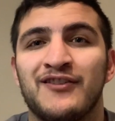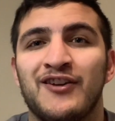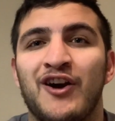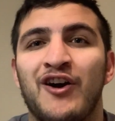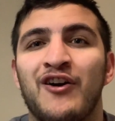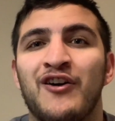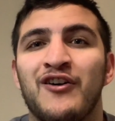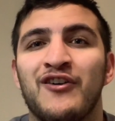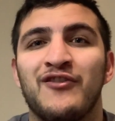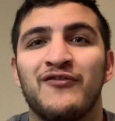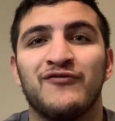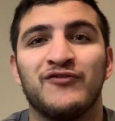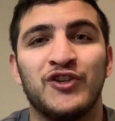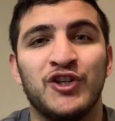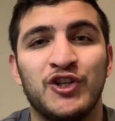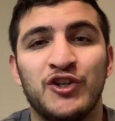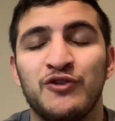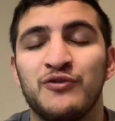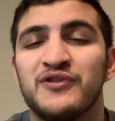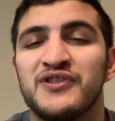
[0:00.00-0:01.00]
of the
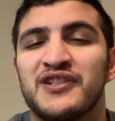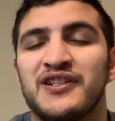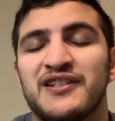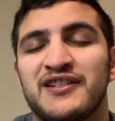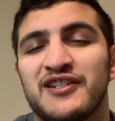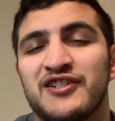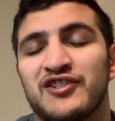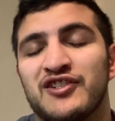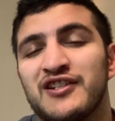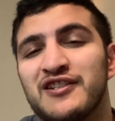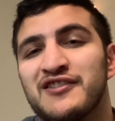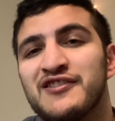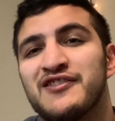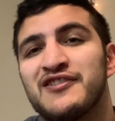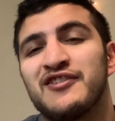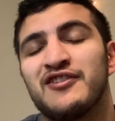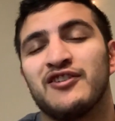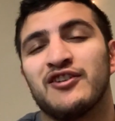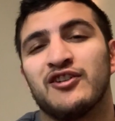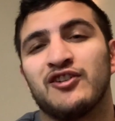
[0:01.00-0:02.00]
newest additions
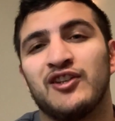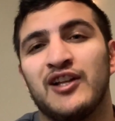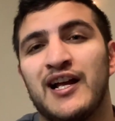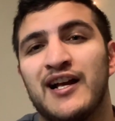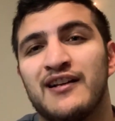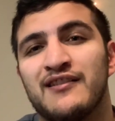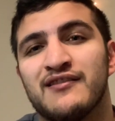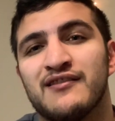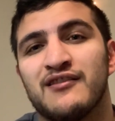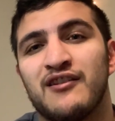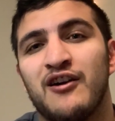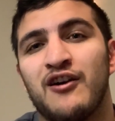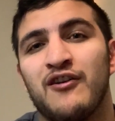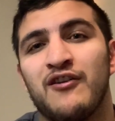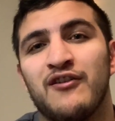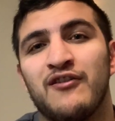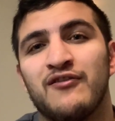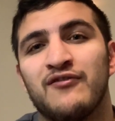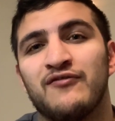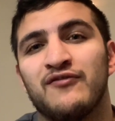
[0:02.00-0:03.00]
to the class
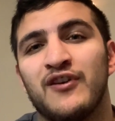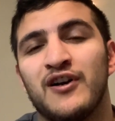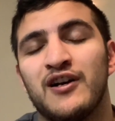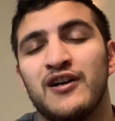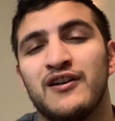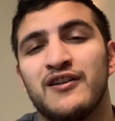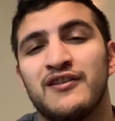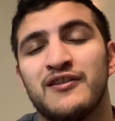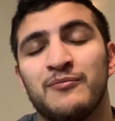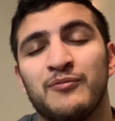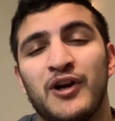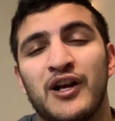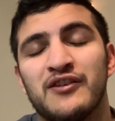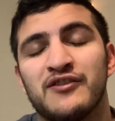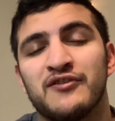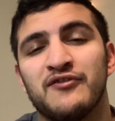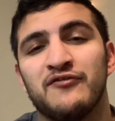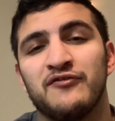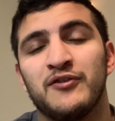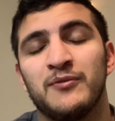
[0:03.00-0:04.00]
of uh,
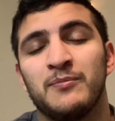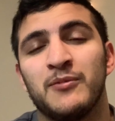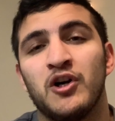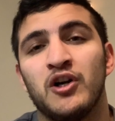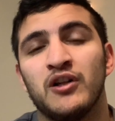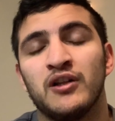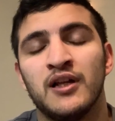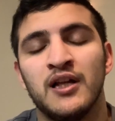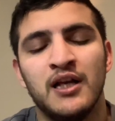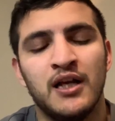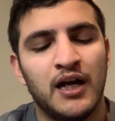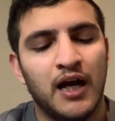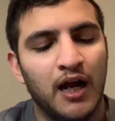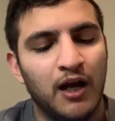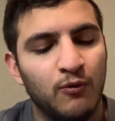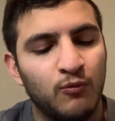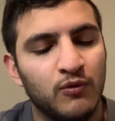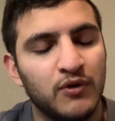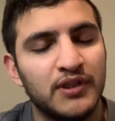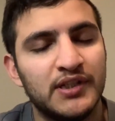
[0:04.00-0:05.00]
Nebraska football. I
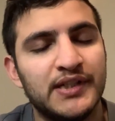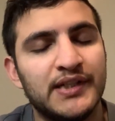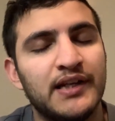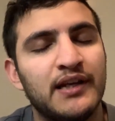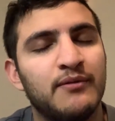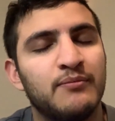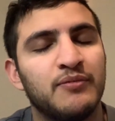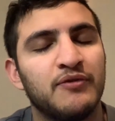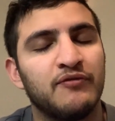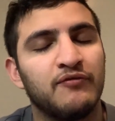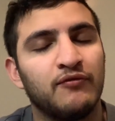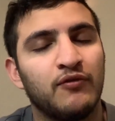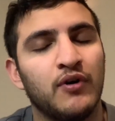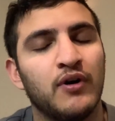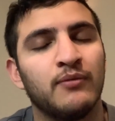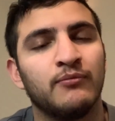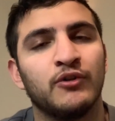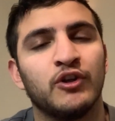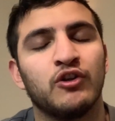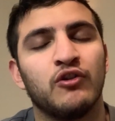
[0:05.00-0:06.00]
will say before
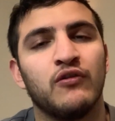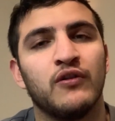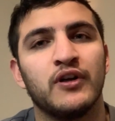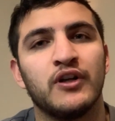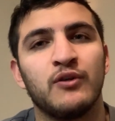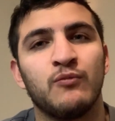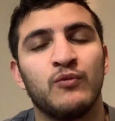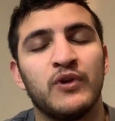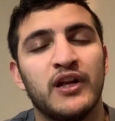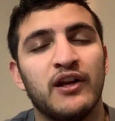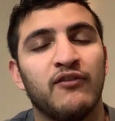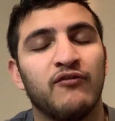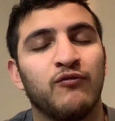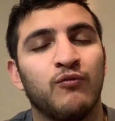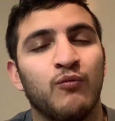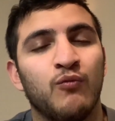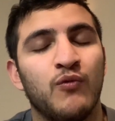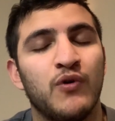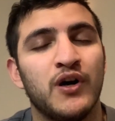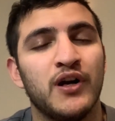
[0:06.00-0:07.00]
I'm recording, we have
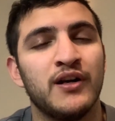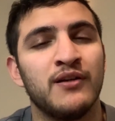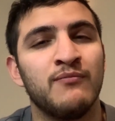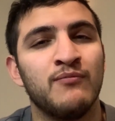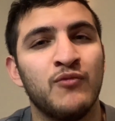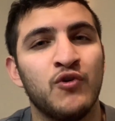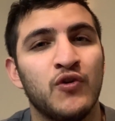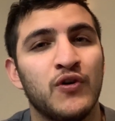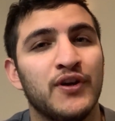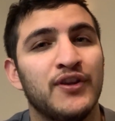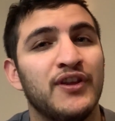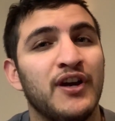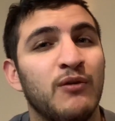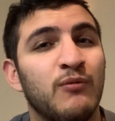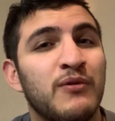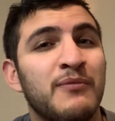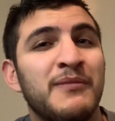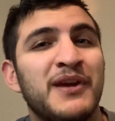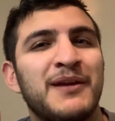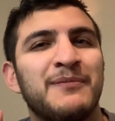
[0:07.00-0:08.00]
one more that
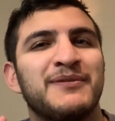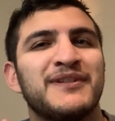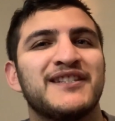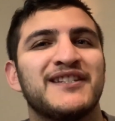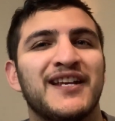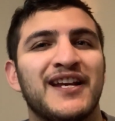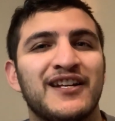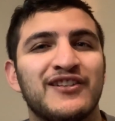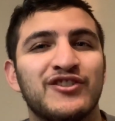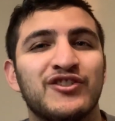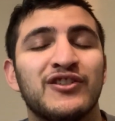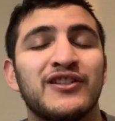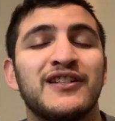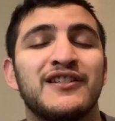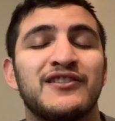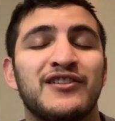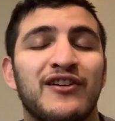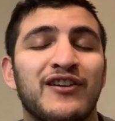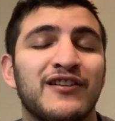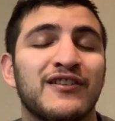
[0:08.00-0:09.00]
we may potentially
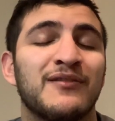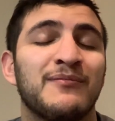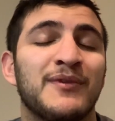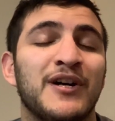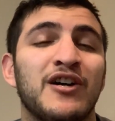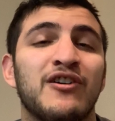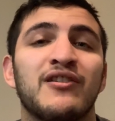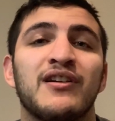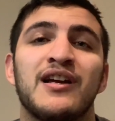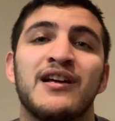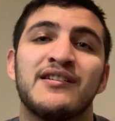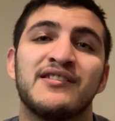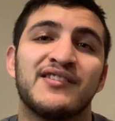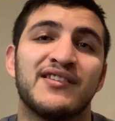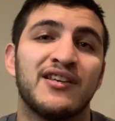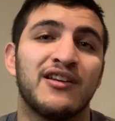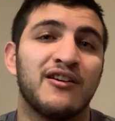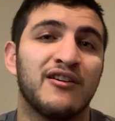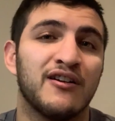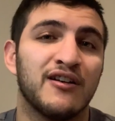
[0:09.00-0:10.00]
talk about as
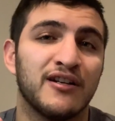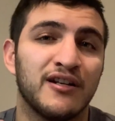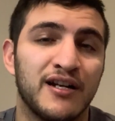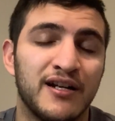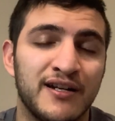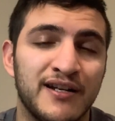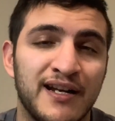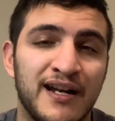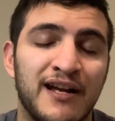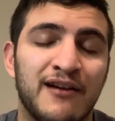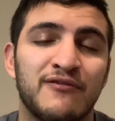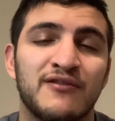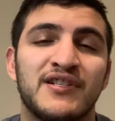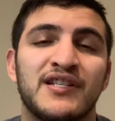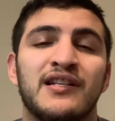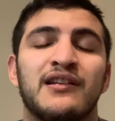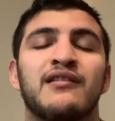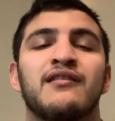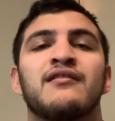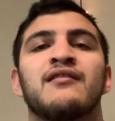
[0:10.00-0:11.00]
they are
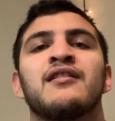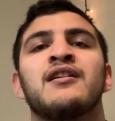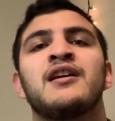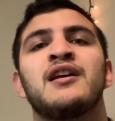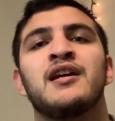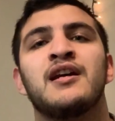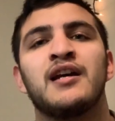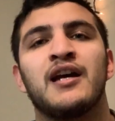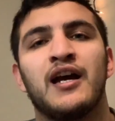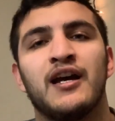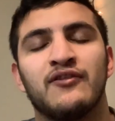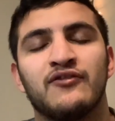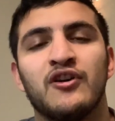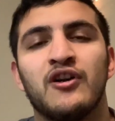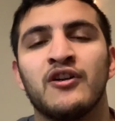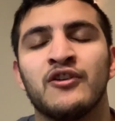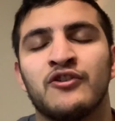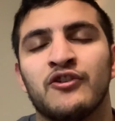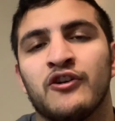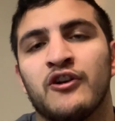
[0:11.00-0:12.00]
announcing at the
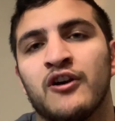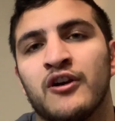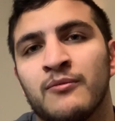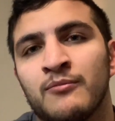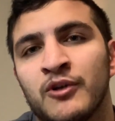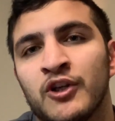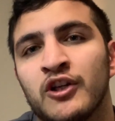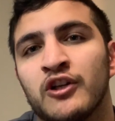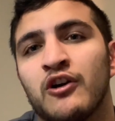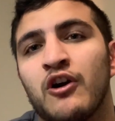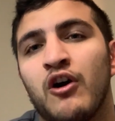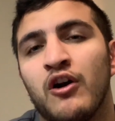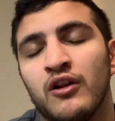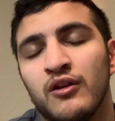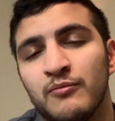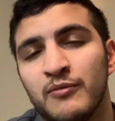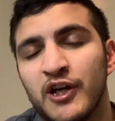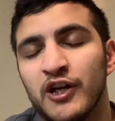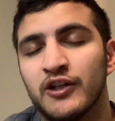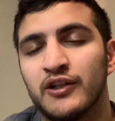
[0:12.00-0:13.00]
Under Armour
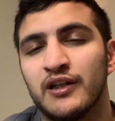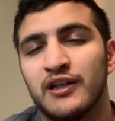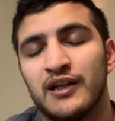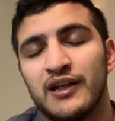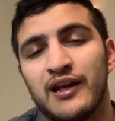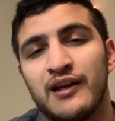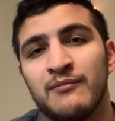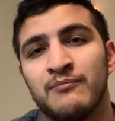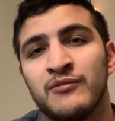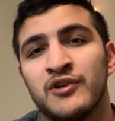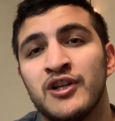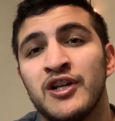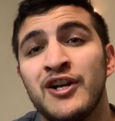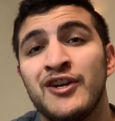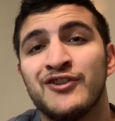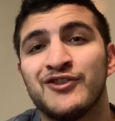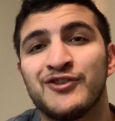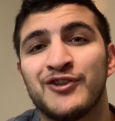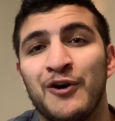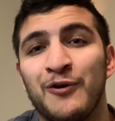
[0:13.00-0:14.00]
All-American game.
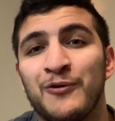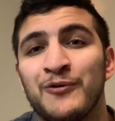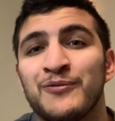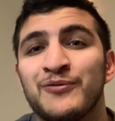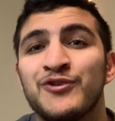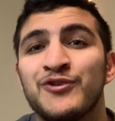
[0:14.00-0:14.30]
So